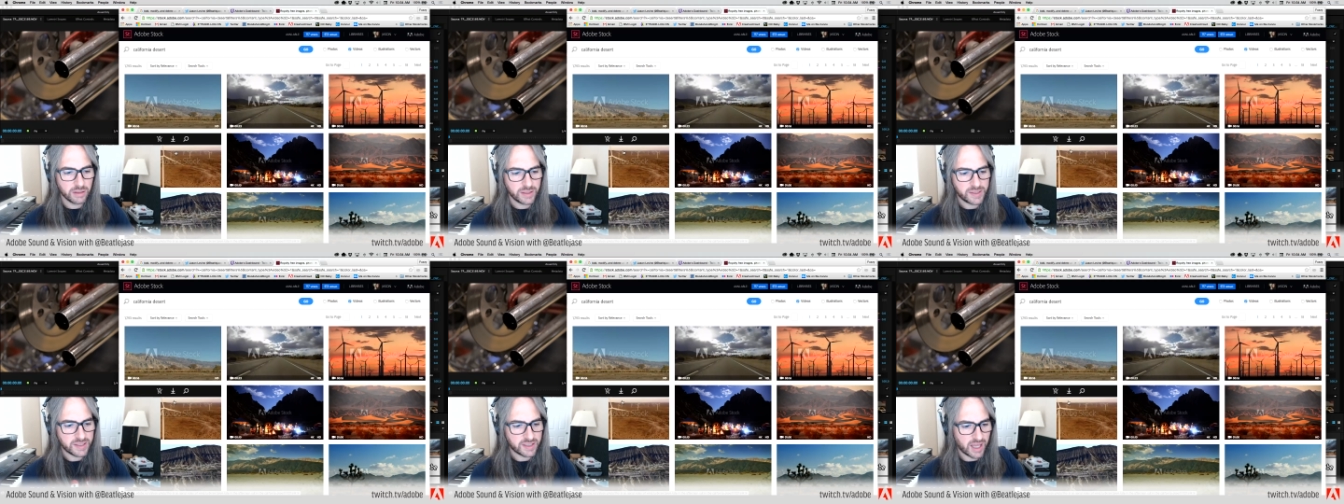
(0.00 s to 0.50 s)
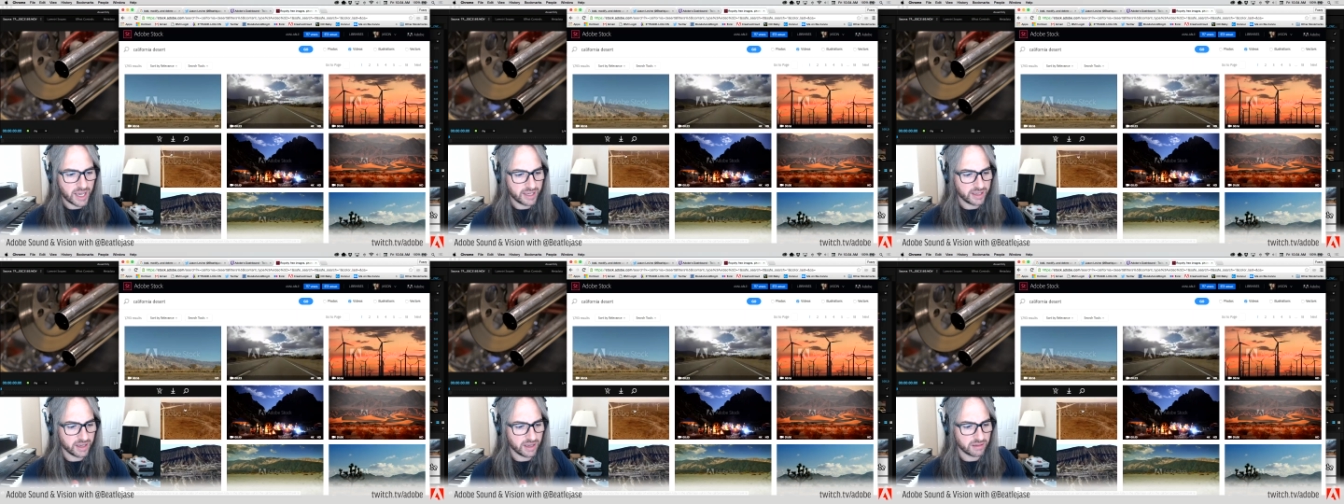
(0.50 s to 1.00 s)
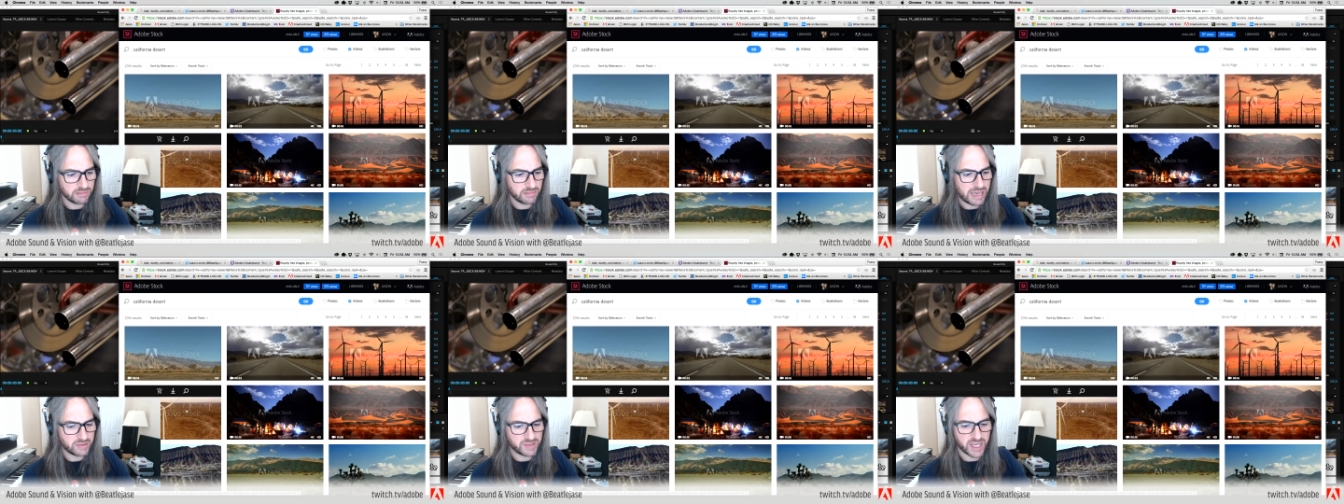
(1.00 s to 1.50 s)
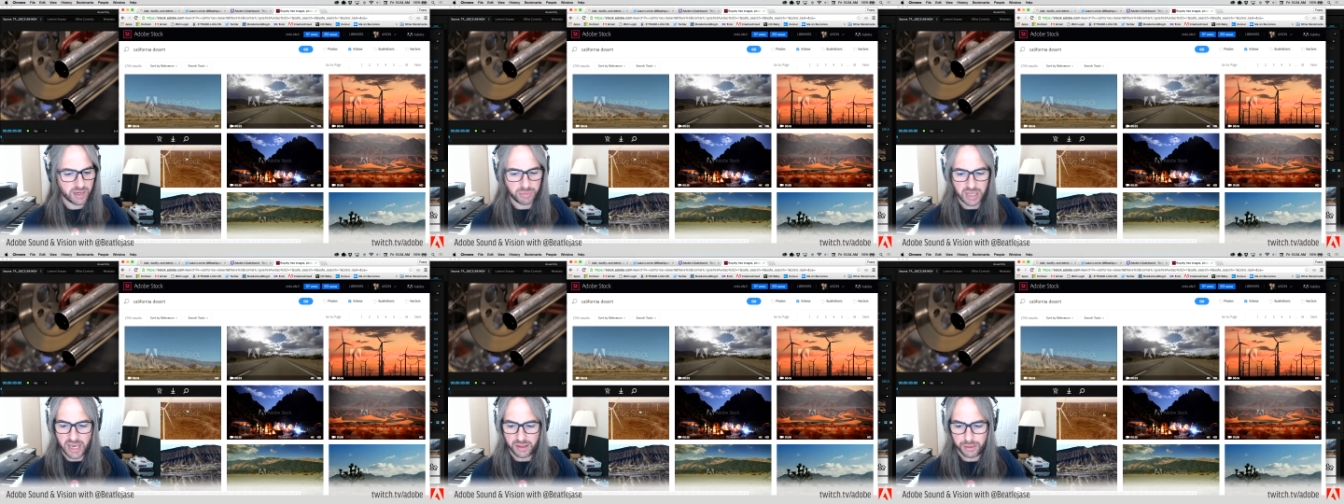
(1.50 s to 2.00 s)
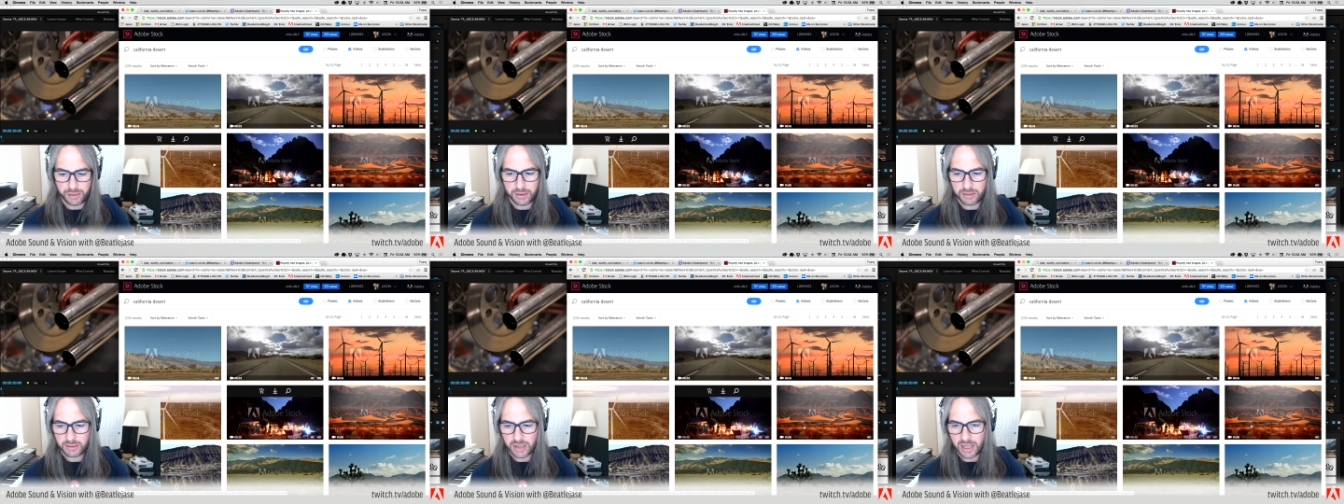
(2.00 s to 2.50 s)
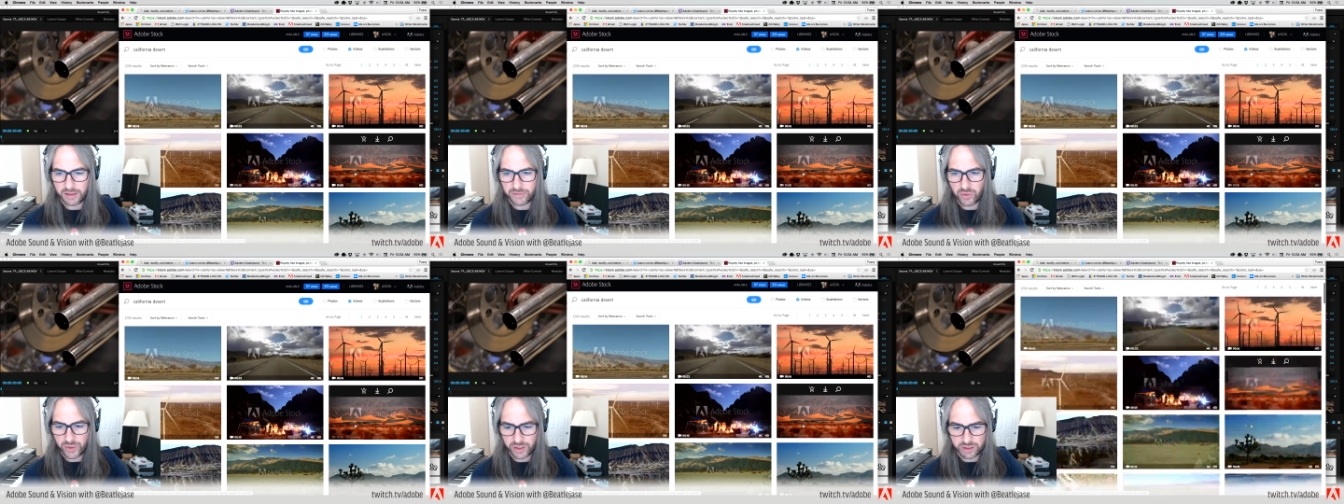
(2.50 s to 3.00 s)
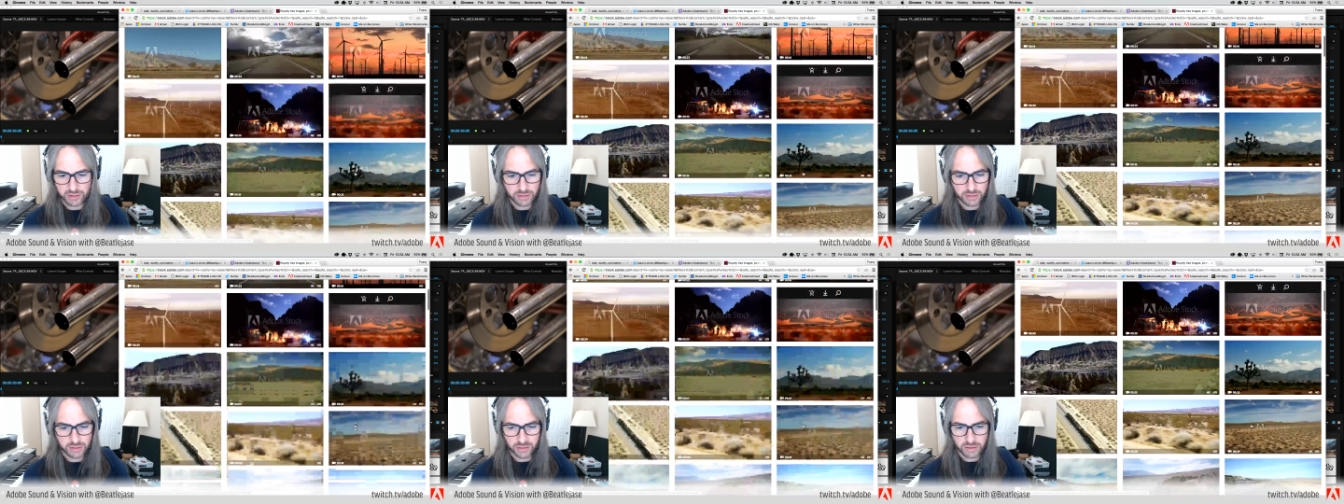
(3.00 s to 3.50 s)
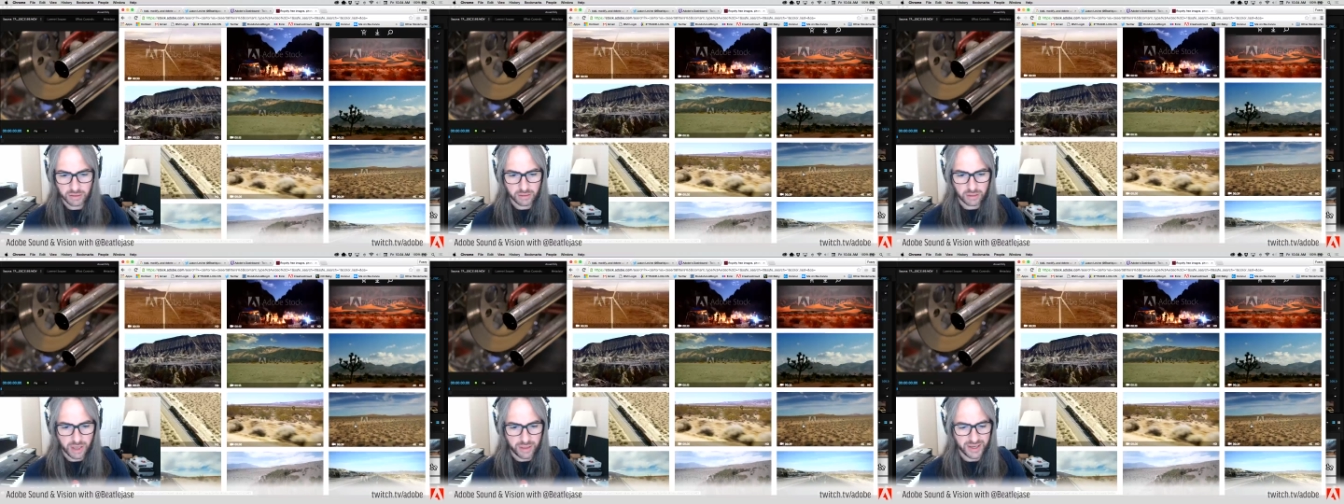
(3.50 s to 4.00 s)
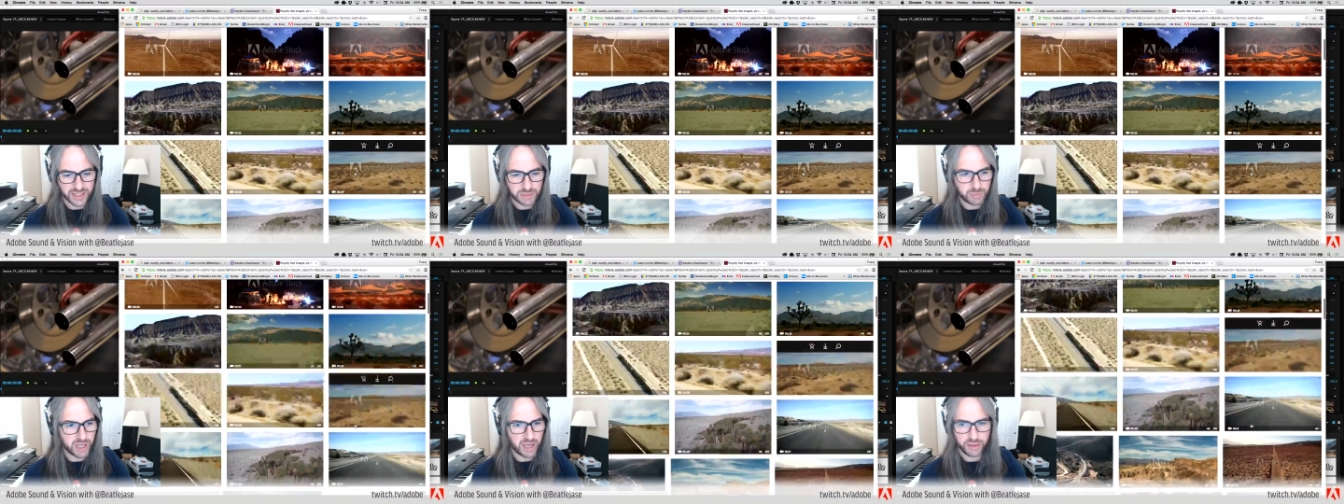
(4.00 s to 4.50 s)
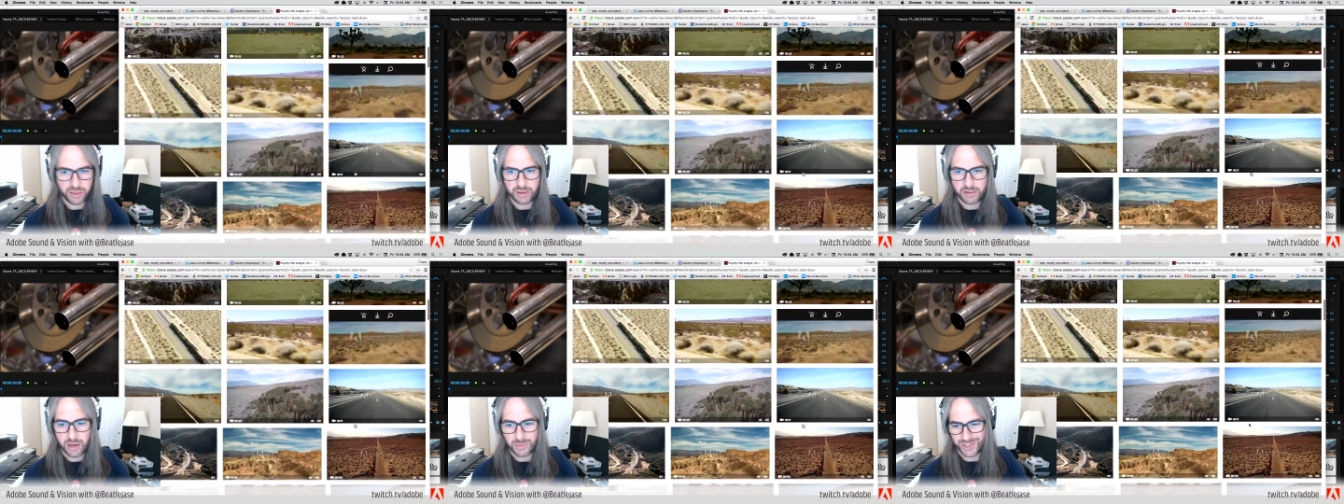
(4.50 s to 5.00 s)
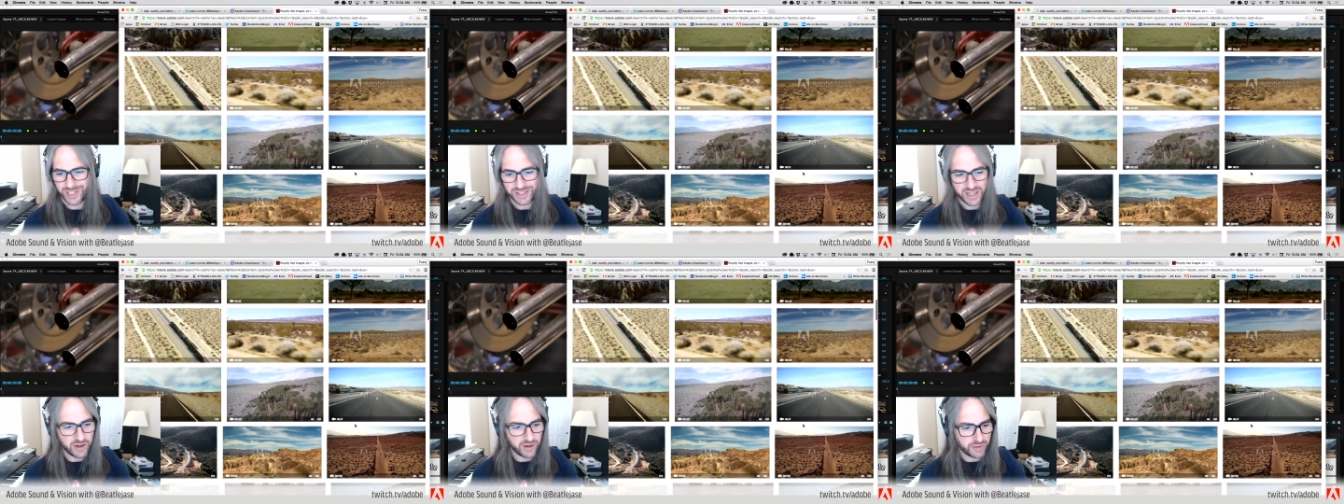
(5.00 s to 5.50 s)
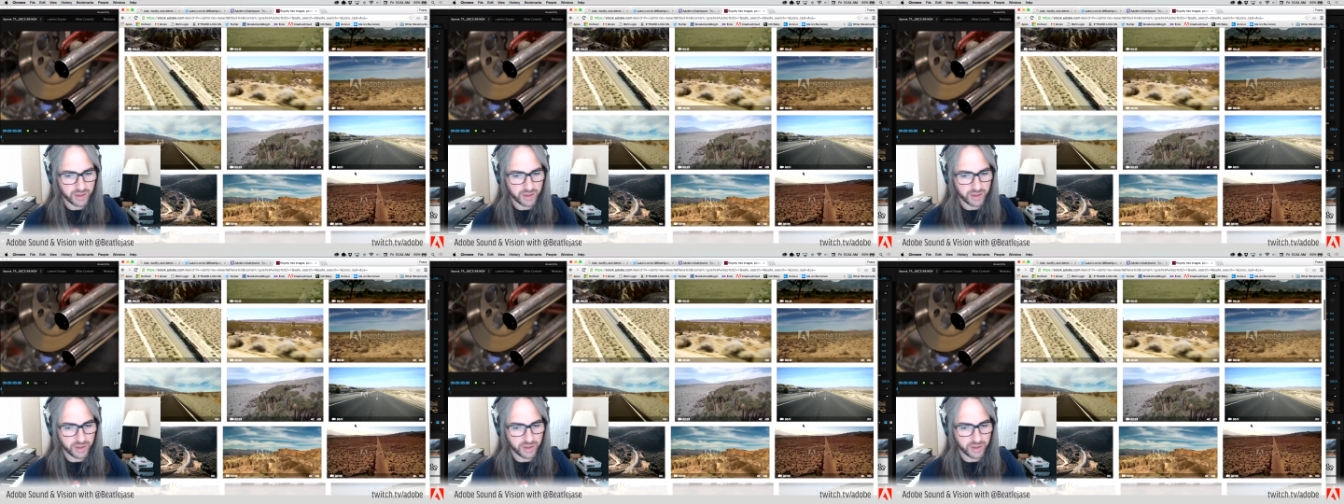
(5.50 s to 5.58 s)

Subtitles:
This is like outside of Blythe, California. I think it's Blythe. I was just there.